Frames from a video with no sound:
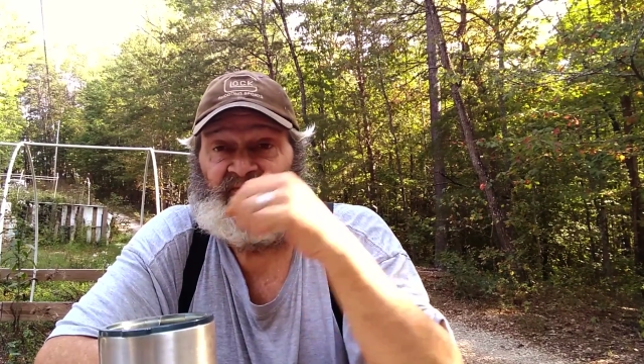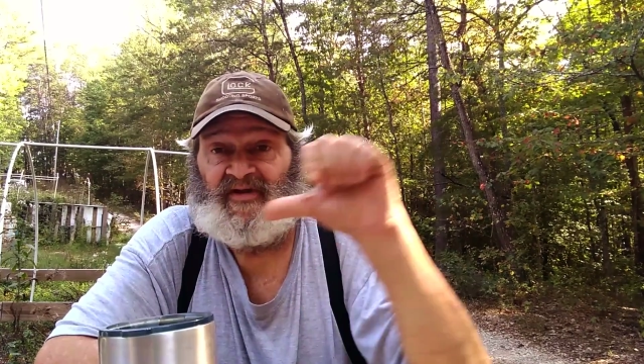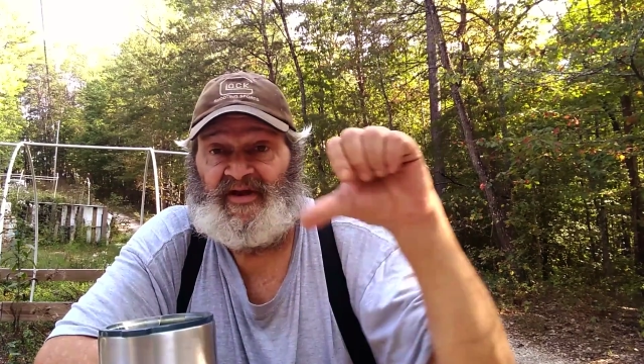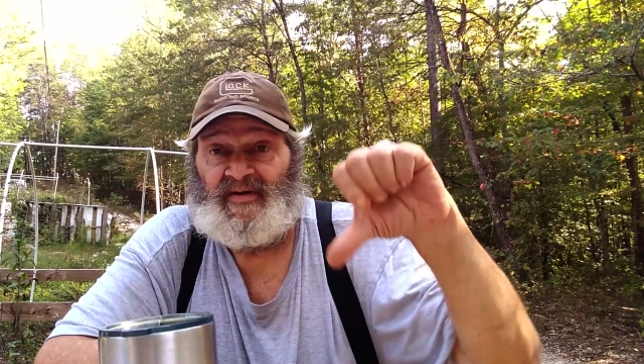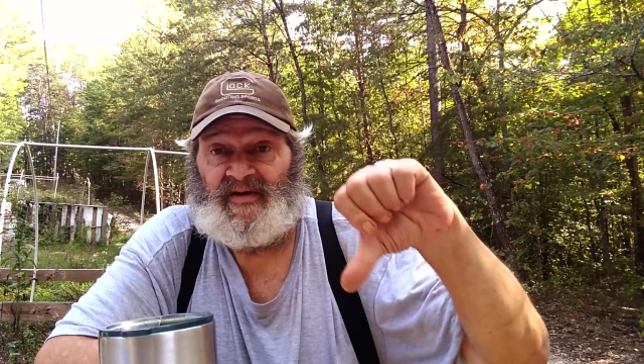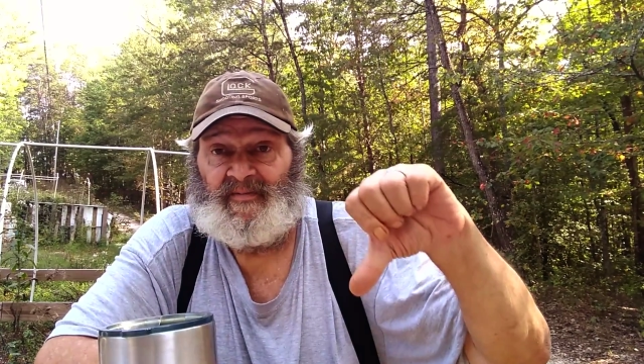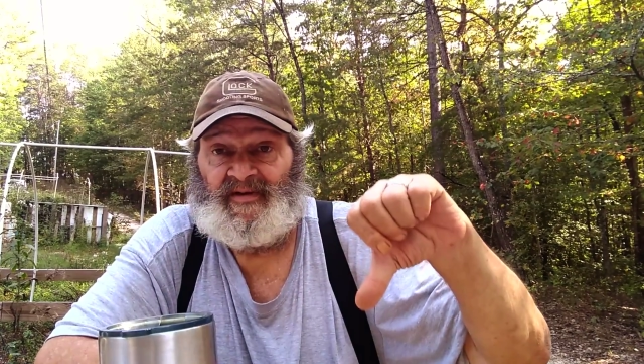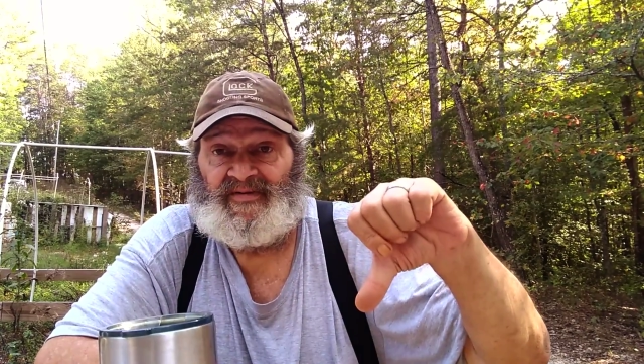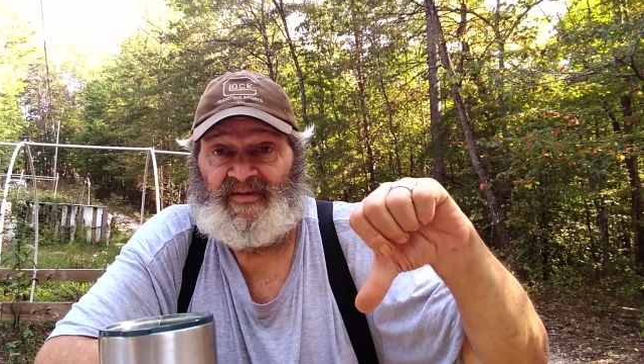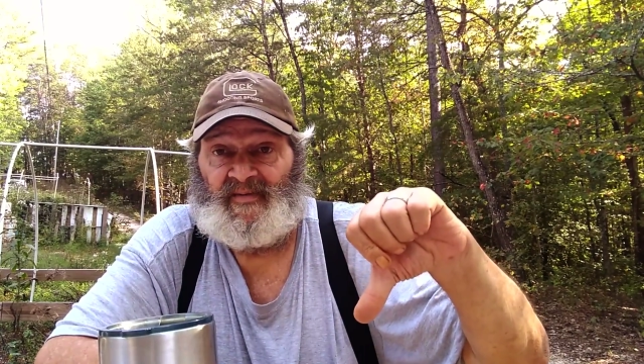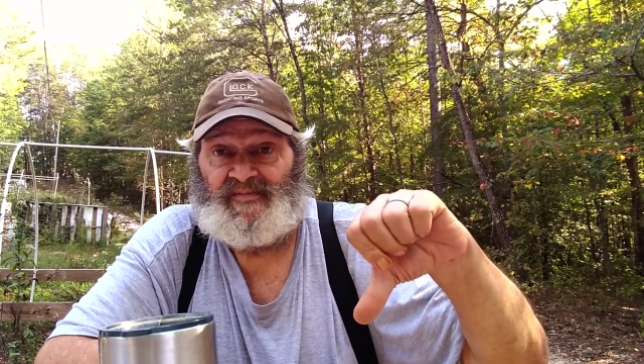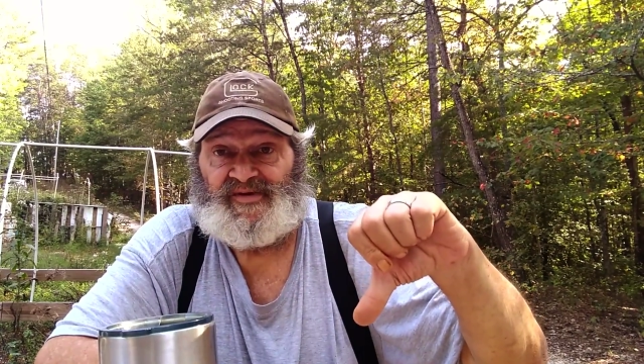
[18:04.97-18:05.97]
video, give me a
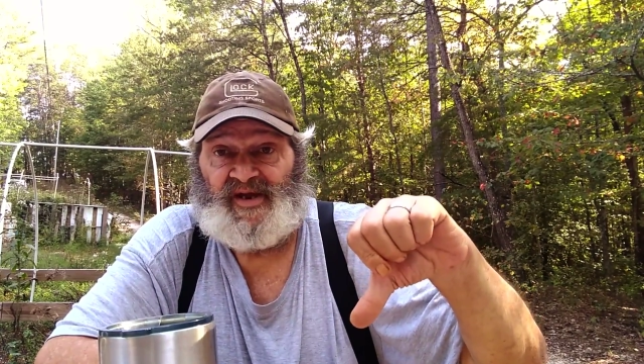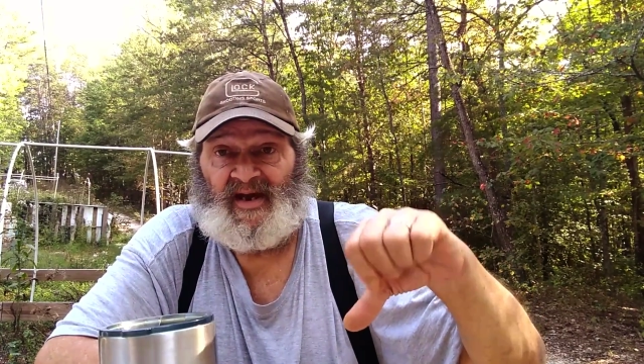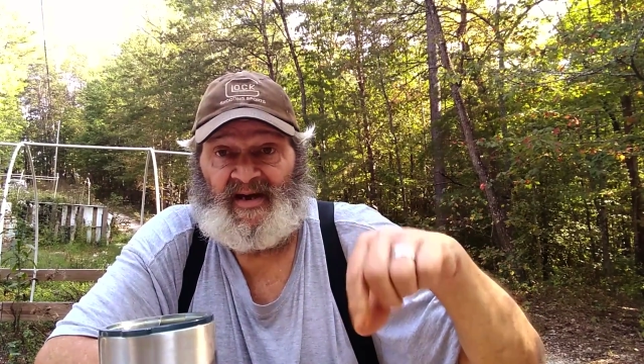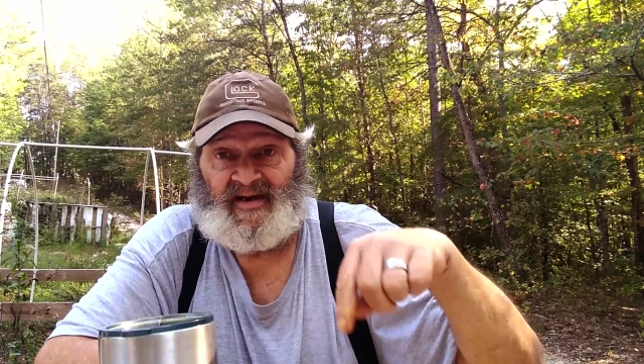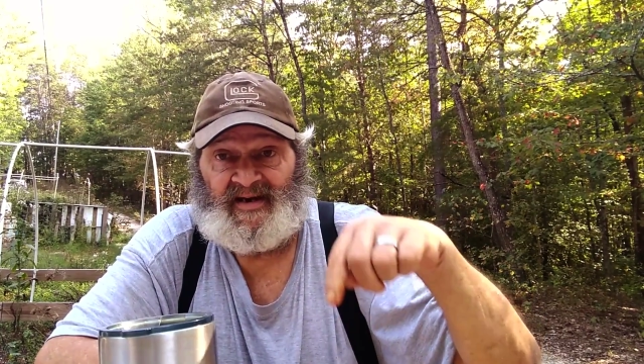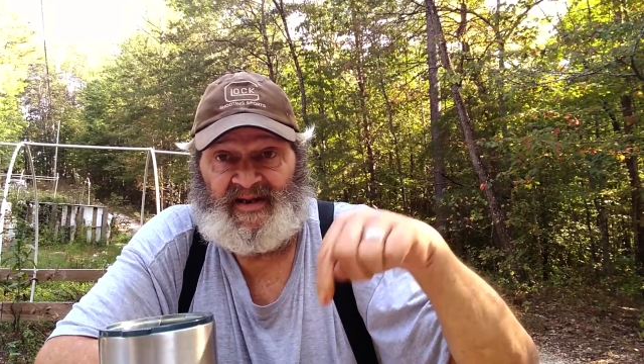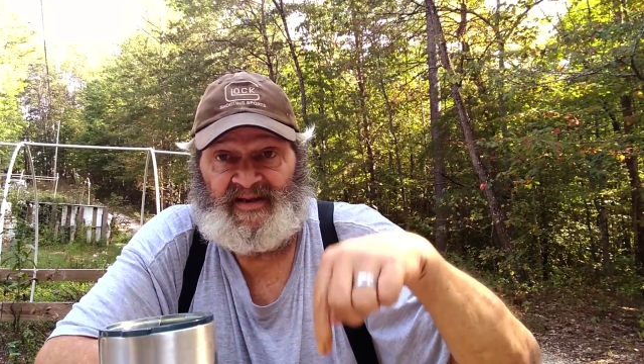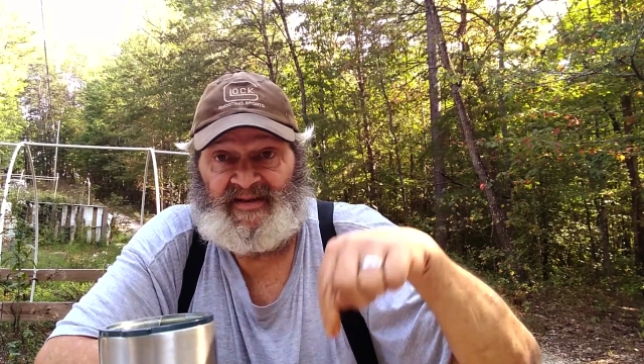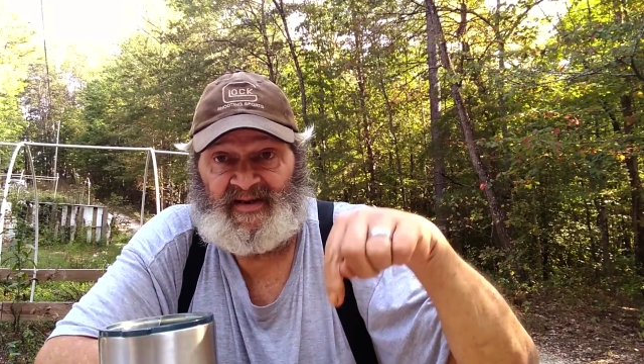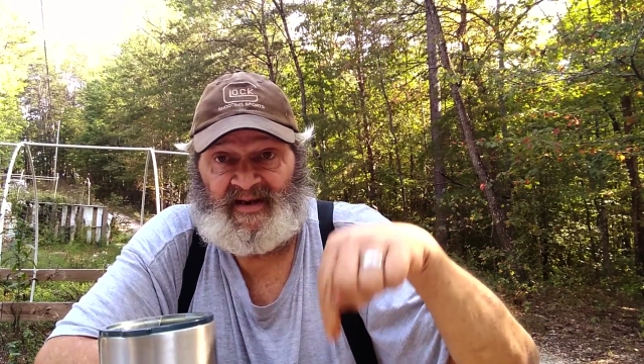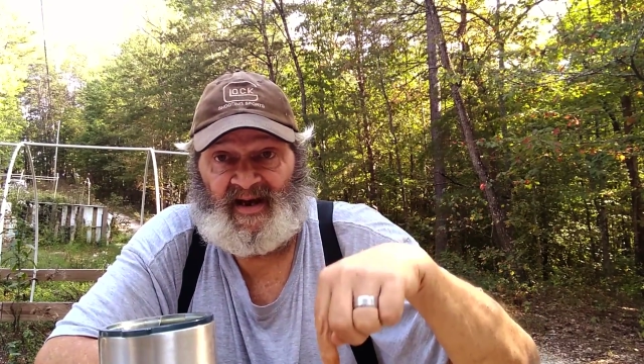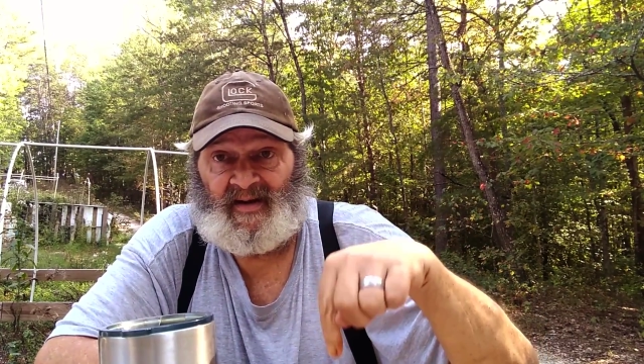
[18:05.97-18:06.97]
thumbs down, and in
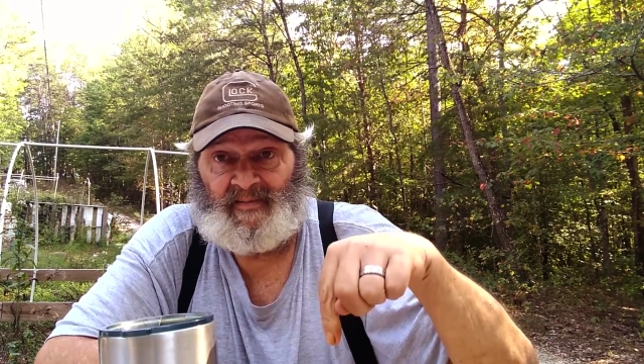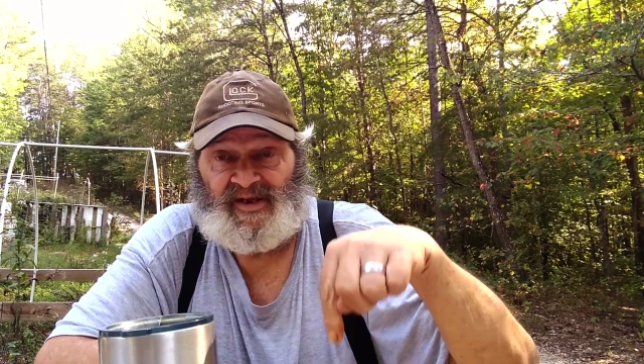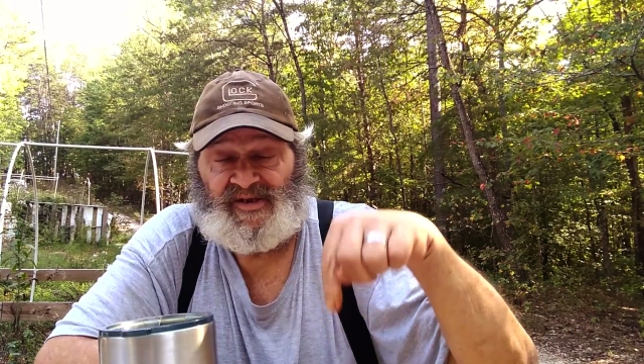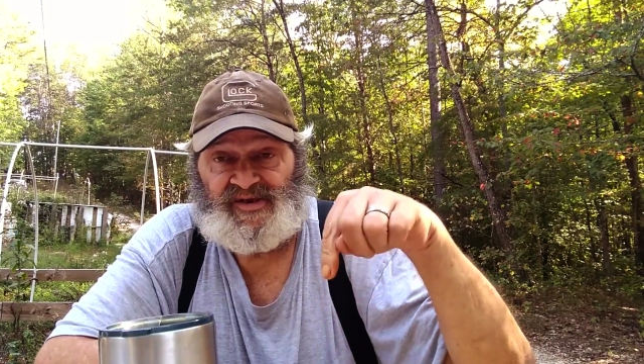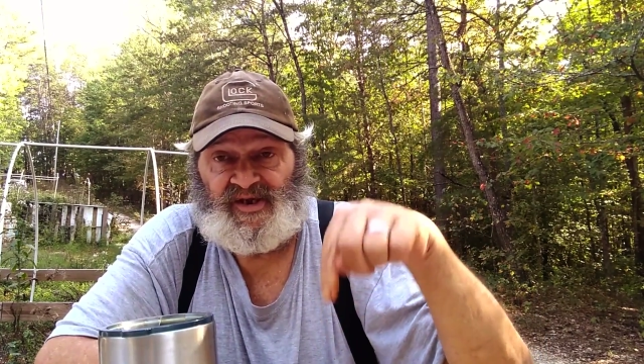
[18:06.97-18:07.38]
the comments,